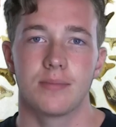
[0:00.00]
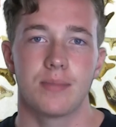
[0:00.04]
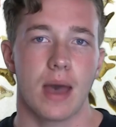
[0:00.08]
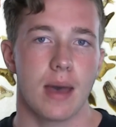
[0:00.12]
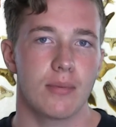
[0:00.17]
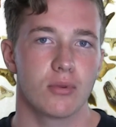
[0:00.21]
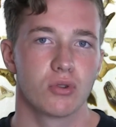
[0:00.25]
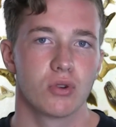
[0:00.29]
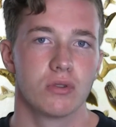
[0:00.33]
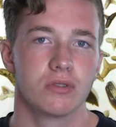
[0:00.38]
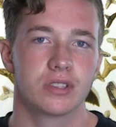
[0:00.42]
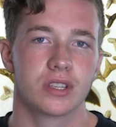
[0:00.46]
The
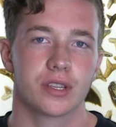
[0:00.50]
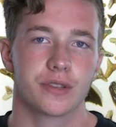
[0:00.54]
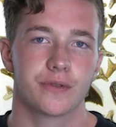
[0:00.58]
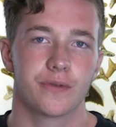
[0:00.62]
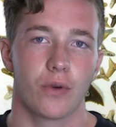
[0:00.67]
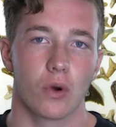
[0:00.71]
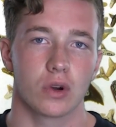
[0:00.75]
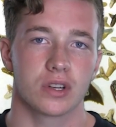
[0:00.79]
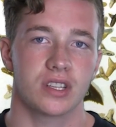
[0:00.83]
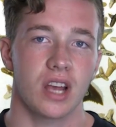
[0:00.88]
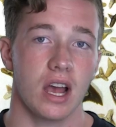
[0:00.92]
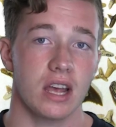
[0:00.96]
Babirusa's
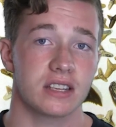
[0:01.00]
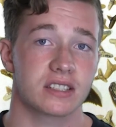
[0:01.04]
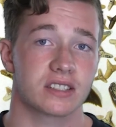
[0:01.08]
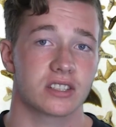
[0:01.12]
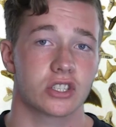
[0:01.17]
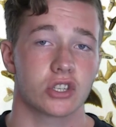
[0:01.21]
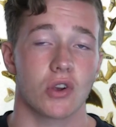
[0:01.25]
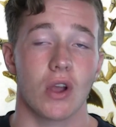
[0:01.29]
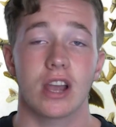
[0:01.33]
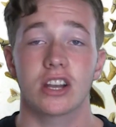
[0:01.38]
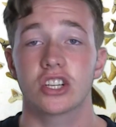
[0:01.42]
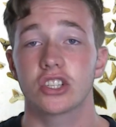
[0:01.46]
4
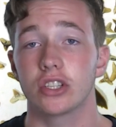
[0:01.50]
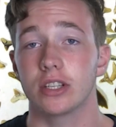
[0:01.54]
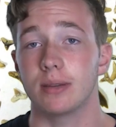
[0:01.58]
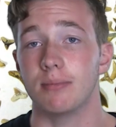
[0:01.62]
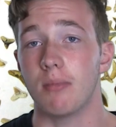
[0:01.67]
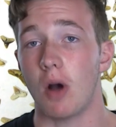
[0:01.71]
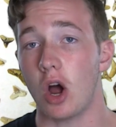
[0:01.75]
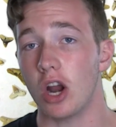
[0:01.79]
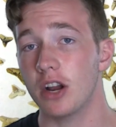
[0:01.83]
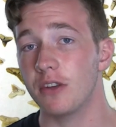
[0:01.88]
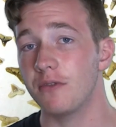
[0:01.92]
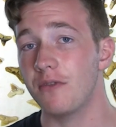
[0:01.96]
tusks are actually
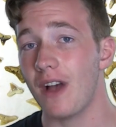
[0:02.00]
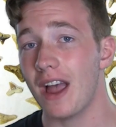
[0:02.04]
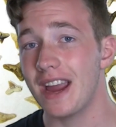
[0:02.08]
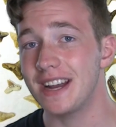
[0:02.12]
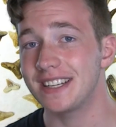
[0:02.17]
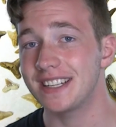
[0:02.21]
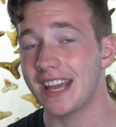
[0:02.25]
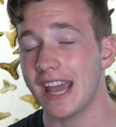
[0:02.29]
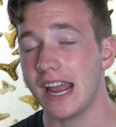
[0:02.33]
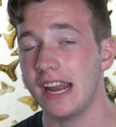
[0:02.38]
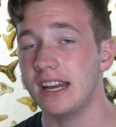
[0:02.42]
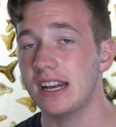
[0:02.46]

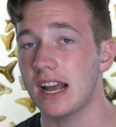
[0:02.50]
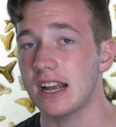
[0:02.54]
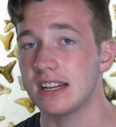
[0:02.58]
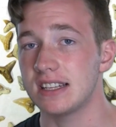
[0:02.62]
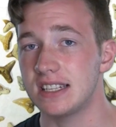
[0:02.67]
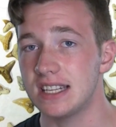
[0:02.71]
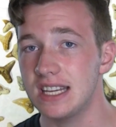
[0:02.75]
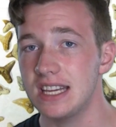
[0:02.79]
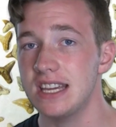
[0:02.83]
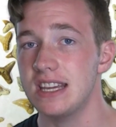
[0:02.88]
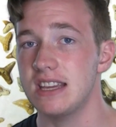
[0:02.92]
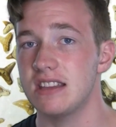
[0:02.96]
modified canine
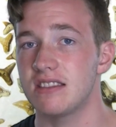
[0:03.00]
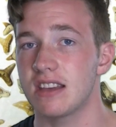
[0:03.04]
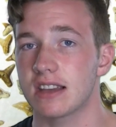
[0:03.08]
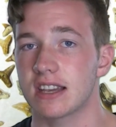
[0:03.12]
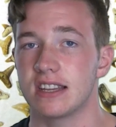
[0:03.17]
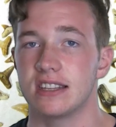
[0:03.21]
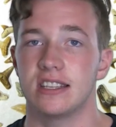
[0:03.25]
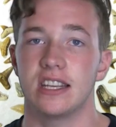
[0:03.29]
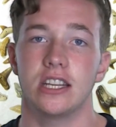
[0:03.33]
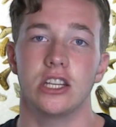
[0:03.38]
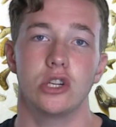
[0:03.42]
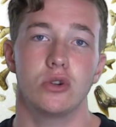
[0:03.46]
teeth that
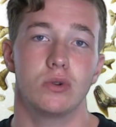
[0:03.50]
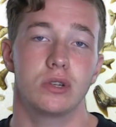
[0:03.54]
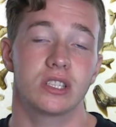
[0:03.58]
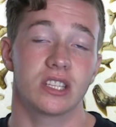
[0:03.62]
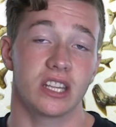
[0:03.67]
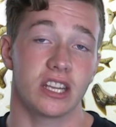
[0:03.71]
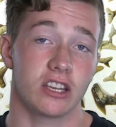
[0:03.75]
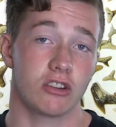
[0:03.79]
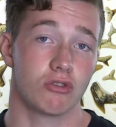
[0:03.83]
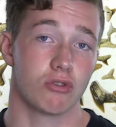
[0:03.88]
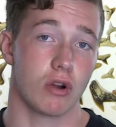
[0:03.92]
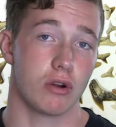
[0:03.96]

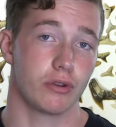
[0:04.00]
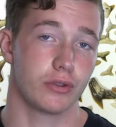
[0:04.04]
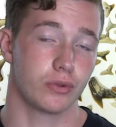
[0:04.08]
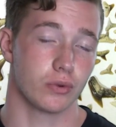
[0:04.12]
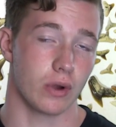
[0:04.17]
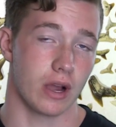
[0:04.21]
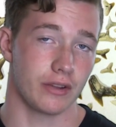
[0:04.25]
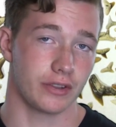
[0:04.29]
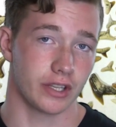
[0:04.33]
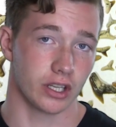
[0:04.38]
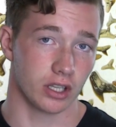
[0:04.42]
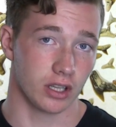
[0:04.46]
continuously grow
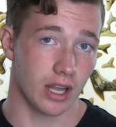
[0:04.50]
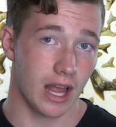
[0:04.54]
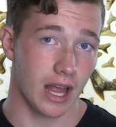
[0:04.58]
throughout their